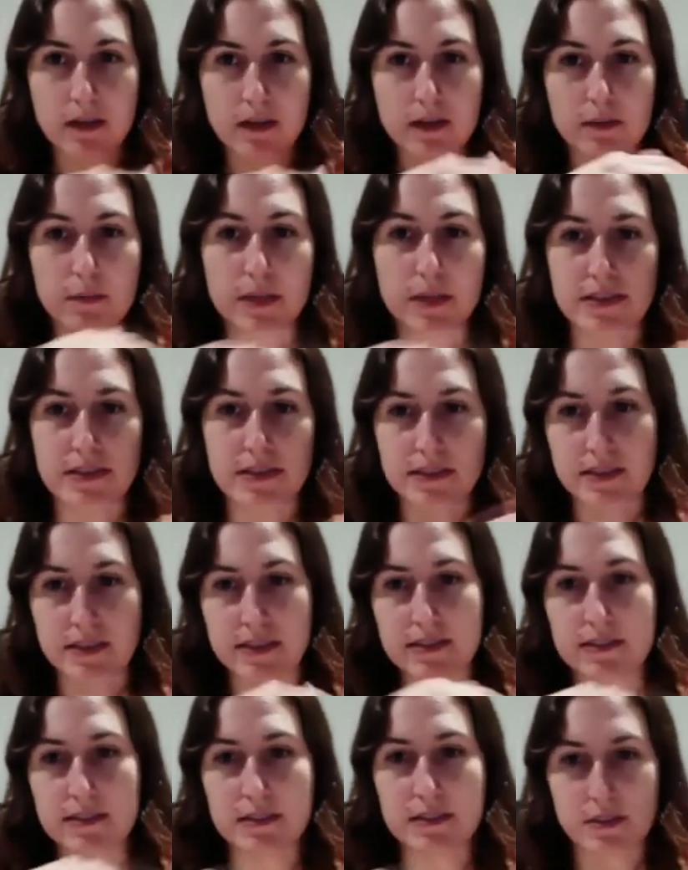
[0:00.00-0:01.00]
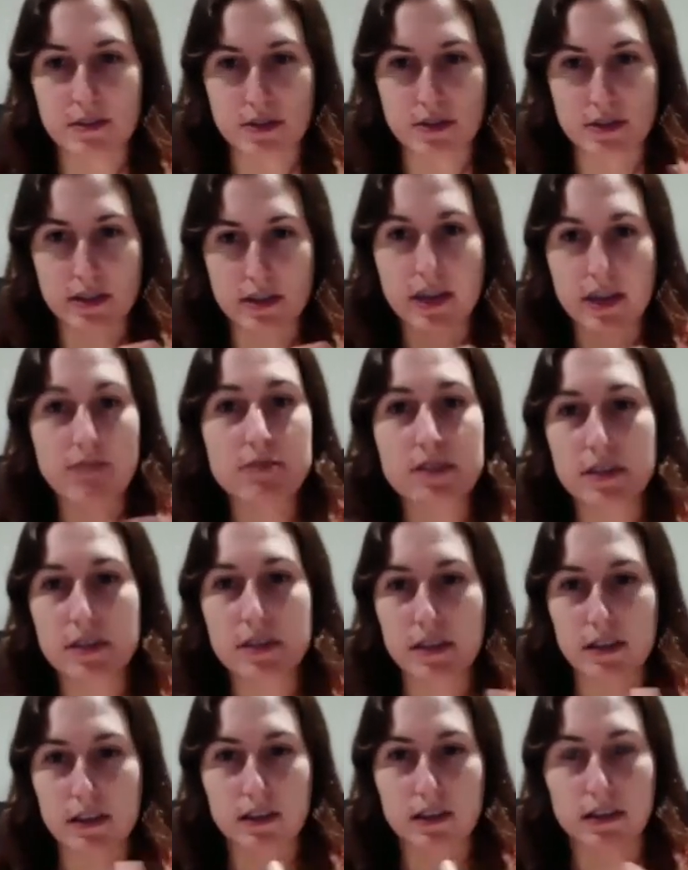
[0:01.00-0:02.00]
makes a disk, just like
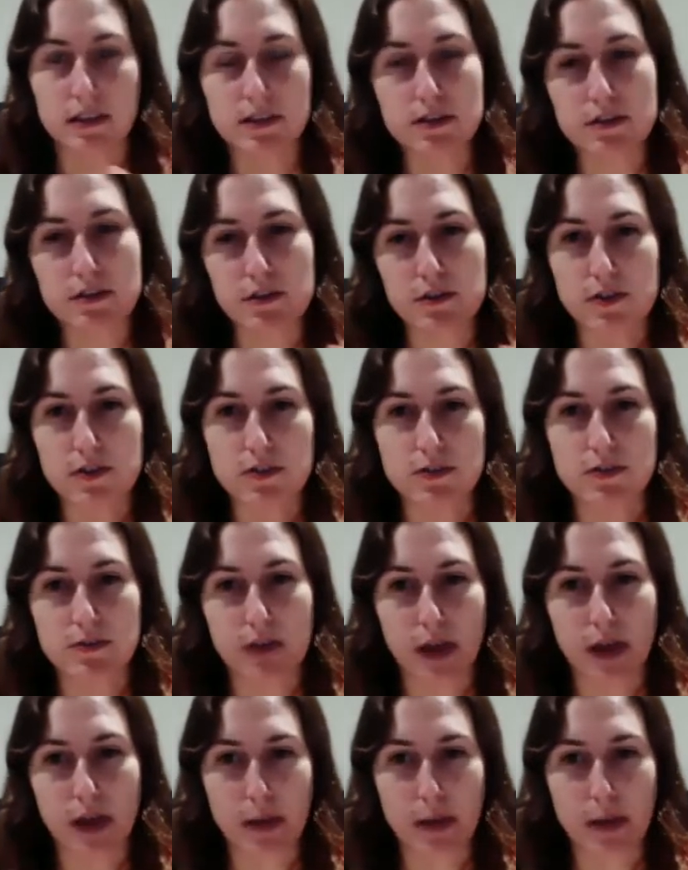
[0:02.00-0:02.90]
everything in the universe,